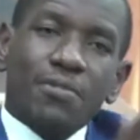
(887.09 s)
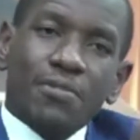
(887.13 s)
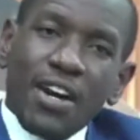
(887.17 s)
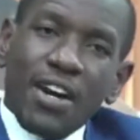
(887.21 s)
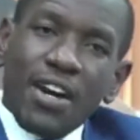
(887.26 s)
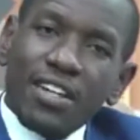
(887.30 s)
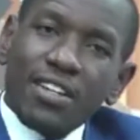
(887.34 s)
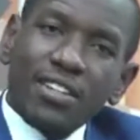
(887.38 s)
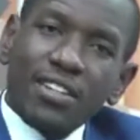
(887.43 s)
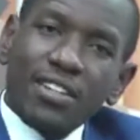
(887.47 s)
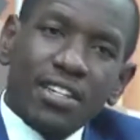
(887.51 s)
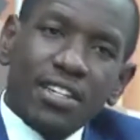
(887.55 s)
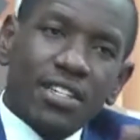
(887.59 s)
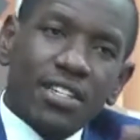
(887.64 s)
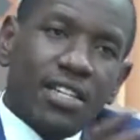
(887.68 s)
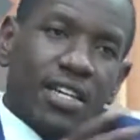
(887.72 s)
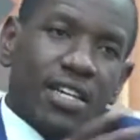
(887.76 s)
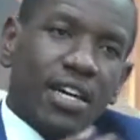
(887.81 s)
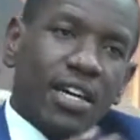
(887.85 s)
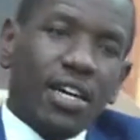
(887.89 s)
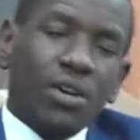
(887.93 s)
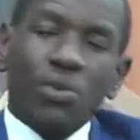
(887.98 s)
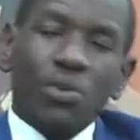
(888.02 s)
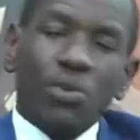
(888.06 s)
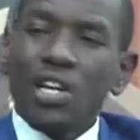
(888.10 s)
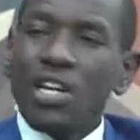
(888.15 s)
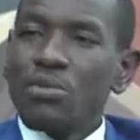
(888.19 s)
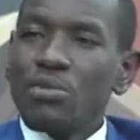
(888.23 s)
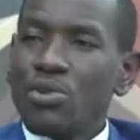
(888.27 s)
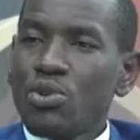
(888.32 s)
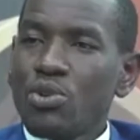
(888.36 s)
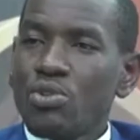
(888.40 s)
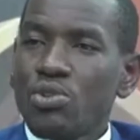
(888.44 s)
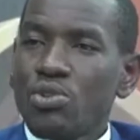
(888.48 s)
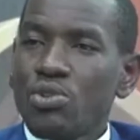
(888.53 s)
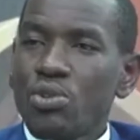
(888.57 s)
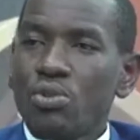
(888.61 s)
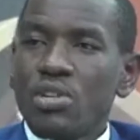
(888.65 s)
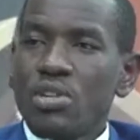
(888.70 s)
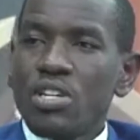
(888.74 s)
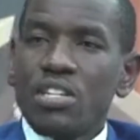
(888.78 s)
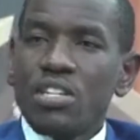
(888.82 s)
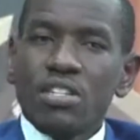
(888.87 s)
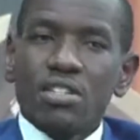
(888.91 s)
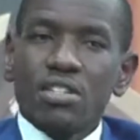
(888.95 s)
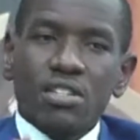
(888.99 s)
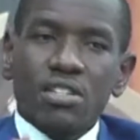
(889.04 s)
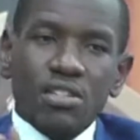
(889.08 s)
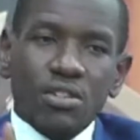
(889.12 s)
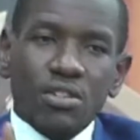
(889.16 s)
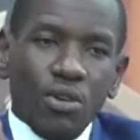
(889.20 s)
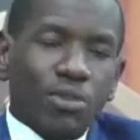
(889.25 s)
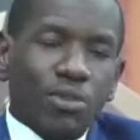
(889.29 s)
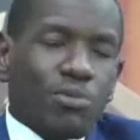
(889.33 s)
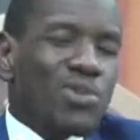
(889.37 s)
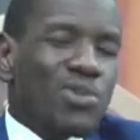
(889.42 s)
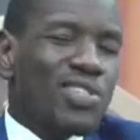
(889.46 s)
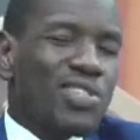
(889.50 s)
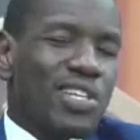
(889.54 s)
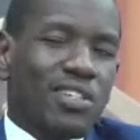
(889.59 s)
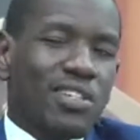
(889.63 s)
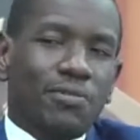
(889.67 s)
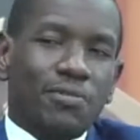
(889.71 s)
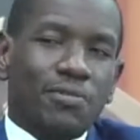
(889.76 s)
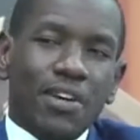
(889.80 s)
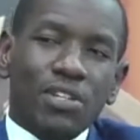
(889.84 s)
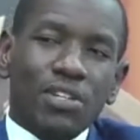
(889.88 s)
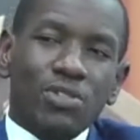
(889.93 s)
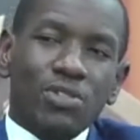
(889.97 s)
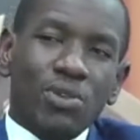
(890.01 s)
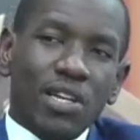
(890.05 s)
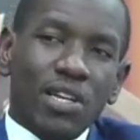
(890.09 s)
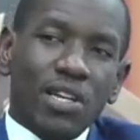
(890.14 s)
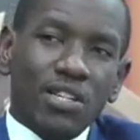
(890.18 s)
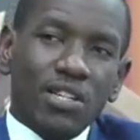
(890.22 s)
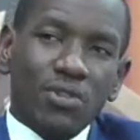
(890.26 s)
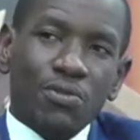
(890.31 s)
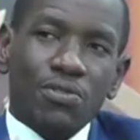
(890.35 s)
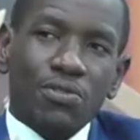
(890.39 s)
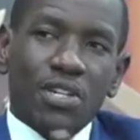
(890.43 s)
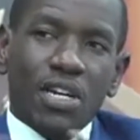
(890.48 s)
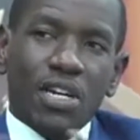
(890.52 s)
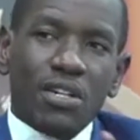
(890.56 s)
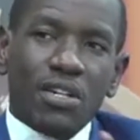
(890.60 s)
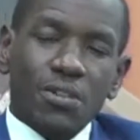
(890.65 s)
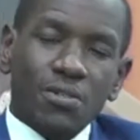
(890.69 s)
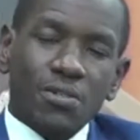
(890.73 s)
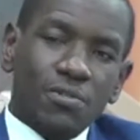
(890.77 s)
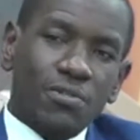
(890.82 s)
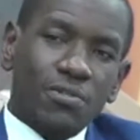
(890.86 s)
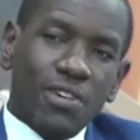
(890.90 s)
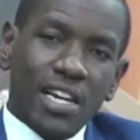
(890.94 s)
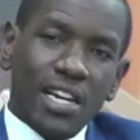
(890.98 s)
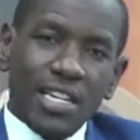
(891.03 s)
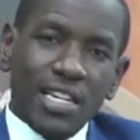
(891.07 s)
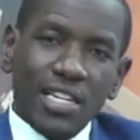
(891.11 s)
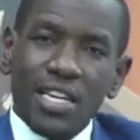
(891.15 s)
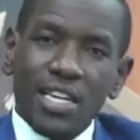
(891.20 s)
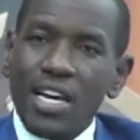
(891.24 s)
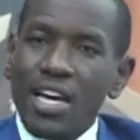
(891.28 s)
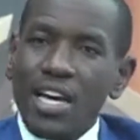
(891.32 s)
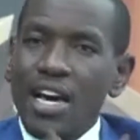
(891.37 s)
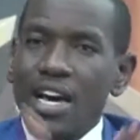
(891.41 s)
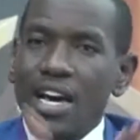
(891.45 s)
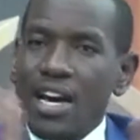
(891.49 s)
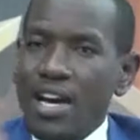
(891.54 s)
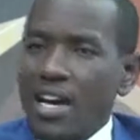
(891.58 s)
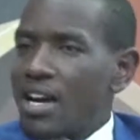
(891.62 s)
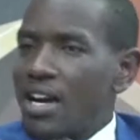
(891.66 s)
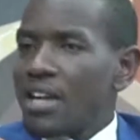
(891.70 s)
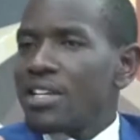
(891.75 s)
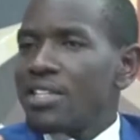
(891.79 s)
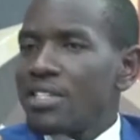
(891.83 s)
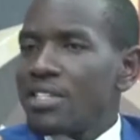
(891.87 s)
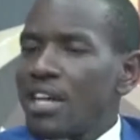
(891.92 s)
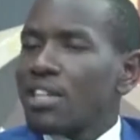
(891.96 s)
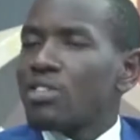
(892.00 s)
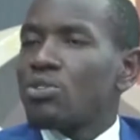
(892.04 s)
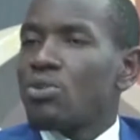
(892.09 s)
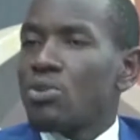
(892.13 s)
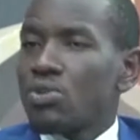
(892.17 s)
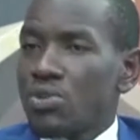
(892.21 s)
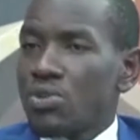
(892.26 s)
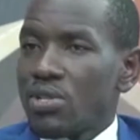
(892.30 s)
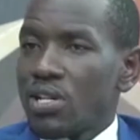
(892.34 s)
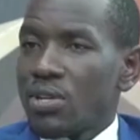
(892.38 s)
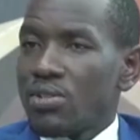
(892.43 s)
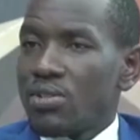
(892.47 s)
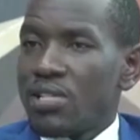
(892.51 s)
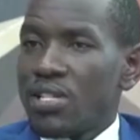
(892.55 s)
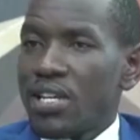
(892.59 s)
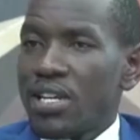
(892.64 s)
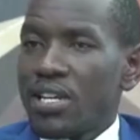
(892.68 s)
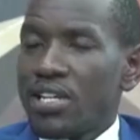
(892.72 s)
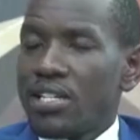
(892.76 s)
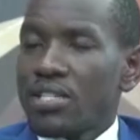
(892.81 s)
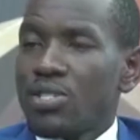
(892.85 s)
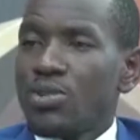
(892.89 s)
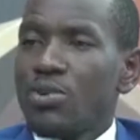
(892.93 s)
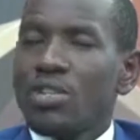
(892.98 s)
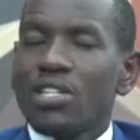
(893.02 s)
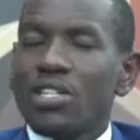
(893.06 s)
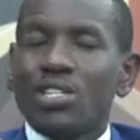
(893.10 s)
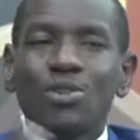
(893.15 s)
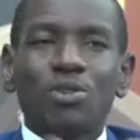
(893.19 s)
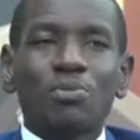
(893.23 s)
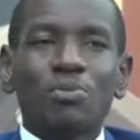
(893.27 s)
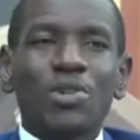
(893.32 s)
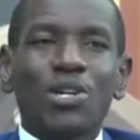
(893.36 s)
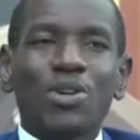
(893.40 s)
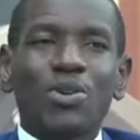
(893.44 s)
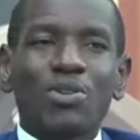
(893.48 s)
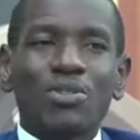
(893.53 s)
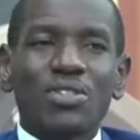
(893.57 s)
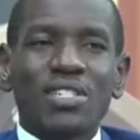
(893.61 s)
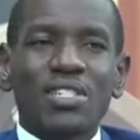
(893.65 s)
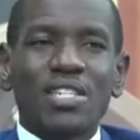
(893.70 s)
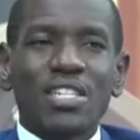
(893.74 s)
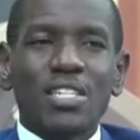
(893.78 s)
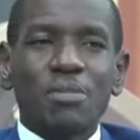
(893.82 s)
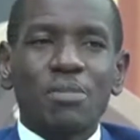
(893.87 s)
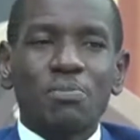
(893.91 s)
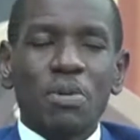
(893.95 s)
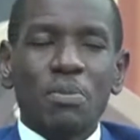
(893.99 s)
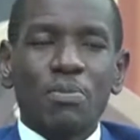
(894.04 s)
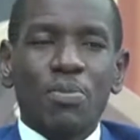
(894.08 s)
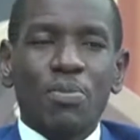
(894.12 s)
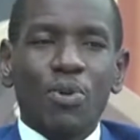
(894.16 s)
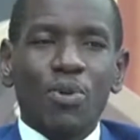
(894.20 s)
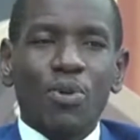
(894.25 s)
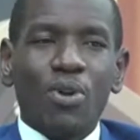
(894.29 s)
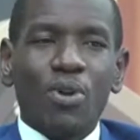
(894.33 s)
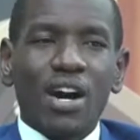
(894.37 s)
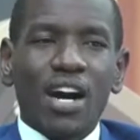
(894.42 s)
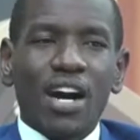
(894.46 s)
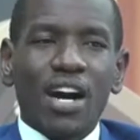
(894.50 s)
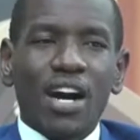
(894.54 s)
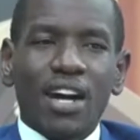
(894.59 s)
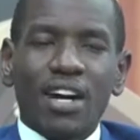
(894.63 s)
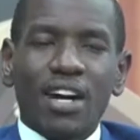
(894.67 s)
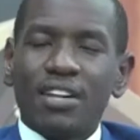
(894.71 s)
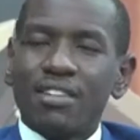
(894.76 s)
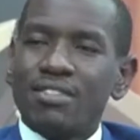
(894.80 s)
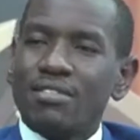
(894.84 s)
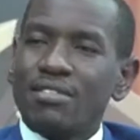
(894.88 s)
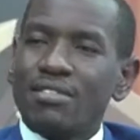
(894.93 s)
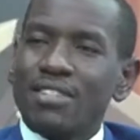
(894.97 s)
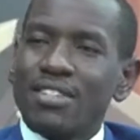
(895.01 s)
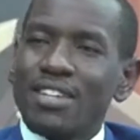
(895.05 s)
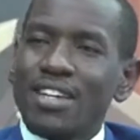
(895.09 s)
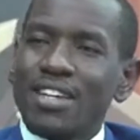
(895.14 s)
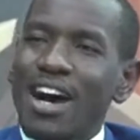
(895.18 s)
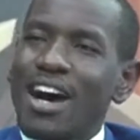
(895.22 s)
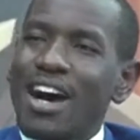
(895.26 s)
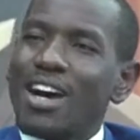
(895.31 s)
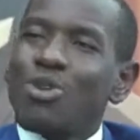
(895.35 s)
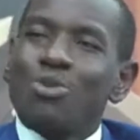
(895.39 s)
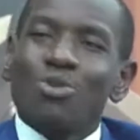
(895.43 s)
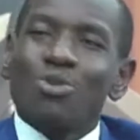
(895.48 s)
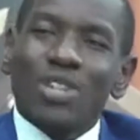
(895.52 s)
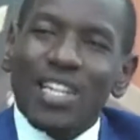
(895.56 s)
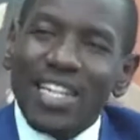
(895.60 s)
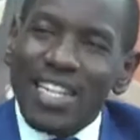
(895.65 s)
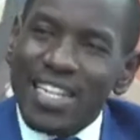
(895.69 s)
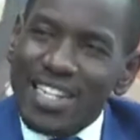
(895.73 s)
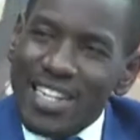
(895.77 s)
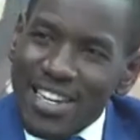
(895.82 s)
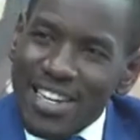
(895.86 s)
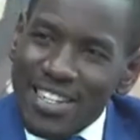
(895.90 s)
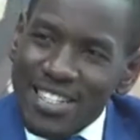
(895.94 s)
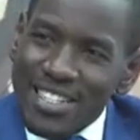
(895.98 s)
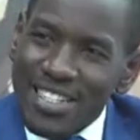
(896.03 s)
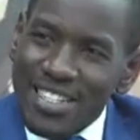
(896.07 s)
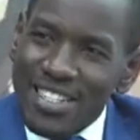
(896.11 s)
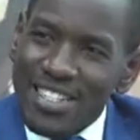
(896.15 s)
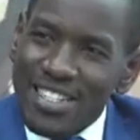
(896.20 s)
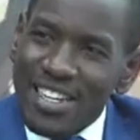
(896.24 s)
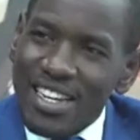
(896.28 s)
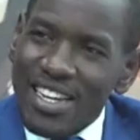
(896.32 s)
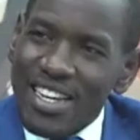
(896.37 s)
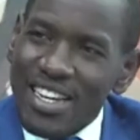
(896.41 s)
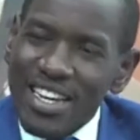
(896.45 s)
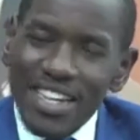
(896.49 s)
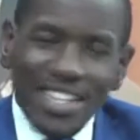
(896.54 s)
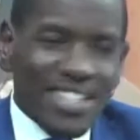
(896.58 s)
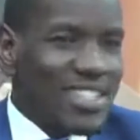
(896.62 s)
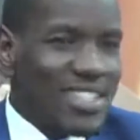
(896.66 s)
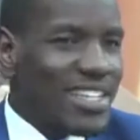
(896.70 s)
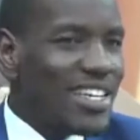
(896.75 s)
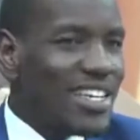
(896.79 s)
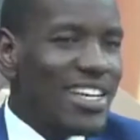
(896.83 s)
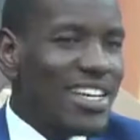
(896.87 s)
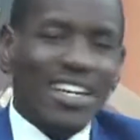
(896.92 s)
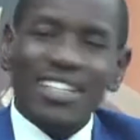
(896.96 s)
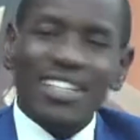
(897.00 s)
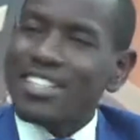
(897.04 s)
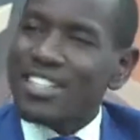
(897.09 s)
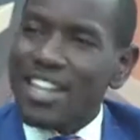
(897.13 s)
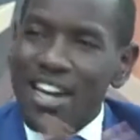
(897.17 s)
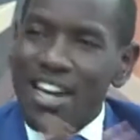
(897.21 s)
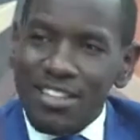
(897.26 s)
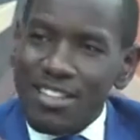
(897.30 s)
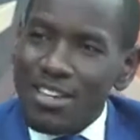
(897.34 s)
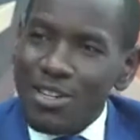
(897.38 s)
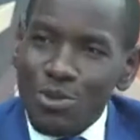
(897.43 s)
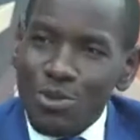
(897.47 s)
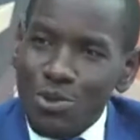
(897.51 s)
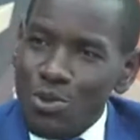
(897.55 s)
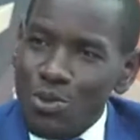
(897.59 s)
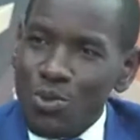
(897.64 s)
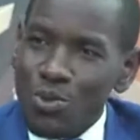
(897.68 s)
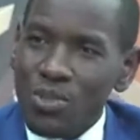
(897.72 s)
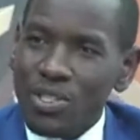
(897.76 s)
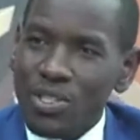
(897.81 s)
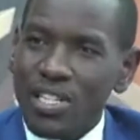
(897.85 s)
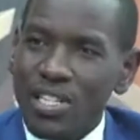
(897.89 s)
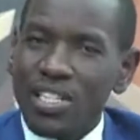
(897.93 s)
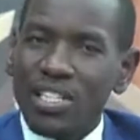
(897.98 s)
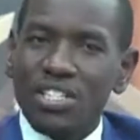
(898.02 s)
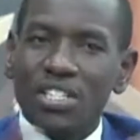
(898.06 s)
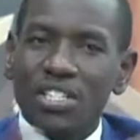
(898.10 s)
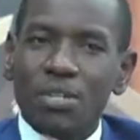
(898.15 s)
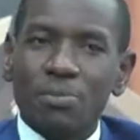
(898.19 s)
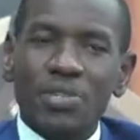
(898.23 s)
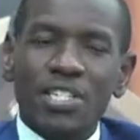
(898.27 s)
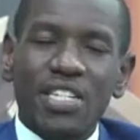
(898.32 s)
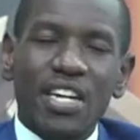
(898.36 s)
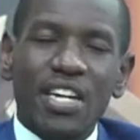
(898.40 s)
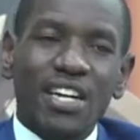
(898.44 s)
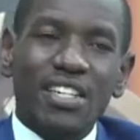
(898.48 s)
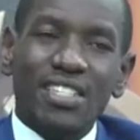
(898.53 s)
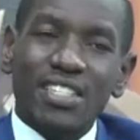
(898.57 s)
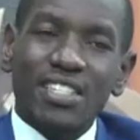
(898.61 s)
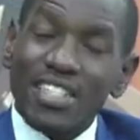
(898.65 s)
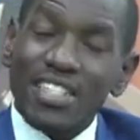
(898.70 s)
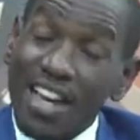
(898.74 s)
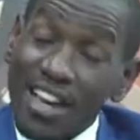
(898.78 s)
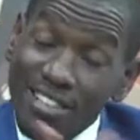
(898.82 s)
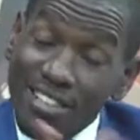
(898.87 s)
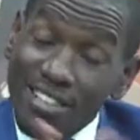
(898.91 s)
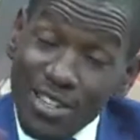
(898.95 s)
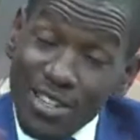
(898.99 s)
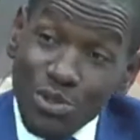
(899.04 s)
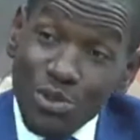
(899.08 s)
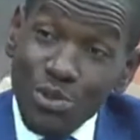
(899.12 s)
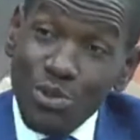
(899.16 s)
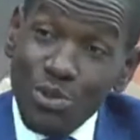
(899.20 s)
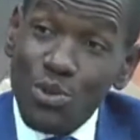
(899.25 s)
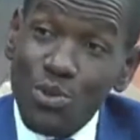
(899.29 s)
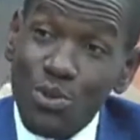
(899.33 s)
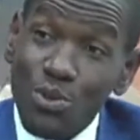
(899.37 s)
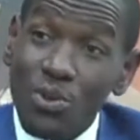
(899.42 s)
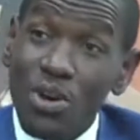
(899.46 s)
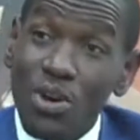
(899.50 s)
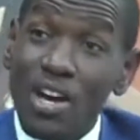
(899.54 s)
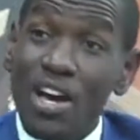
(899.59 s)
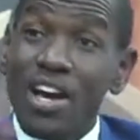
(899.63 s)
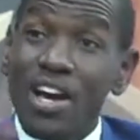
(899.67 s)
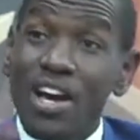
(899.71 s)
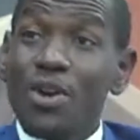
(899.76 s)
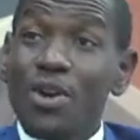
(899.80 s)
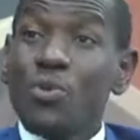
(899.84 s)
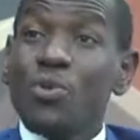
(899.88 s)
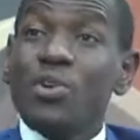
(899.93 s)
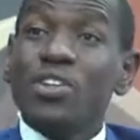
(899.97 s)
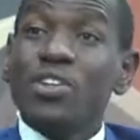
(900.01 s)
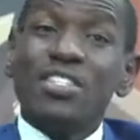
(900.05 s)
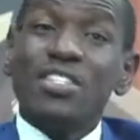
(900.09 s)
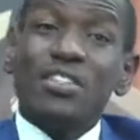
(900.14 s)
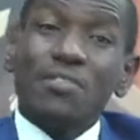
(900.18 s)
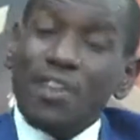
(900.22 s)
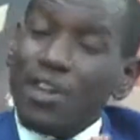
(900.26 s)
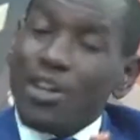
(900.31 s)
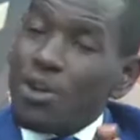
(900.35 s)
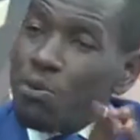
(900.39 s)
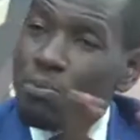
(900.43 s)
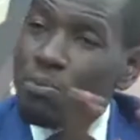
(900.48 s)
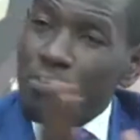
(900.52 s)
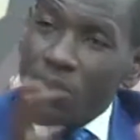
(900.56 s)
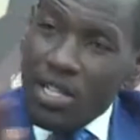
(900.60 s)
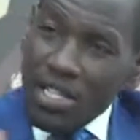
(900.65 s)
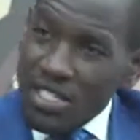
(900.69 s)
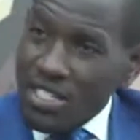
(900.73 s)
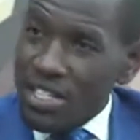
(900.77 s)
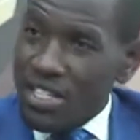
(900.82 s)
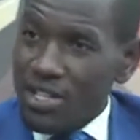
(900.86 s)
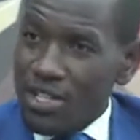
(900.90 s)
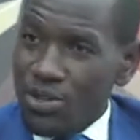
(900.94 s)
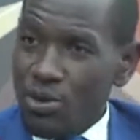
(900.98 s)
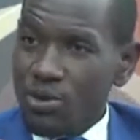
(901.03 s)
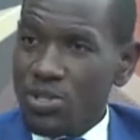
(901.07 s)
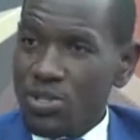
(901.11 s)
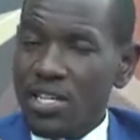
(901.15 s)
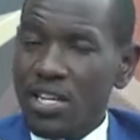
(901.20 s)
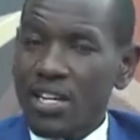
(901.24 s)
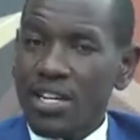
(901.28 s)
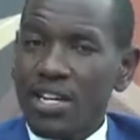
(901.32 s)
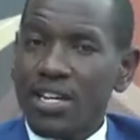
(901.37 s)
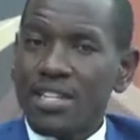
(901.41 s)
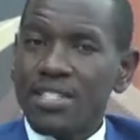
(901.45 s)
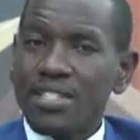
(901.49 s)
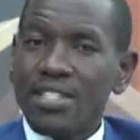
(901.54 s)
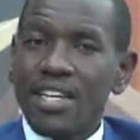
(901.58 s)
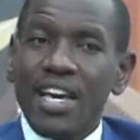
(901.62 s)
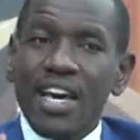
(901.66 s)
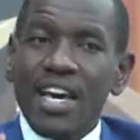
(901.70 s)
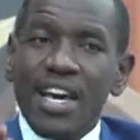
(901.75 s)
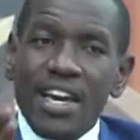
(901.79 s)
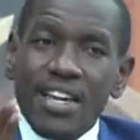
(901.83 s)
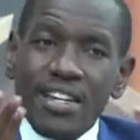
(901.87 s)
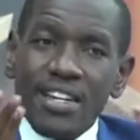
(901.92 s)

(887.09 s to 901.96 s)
The fact that William Ruto is almost the de facto leader of Rift Valley, that goes without saying. So it is not because these people are good leaders. It has nothing to do with leadership. It has nothing to do with development in those areas.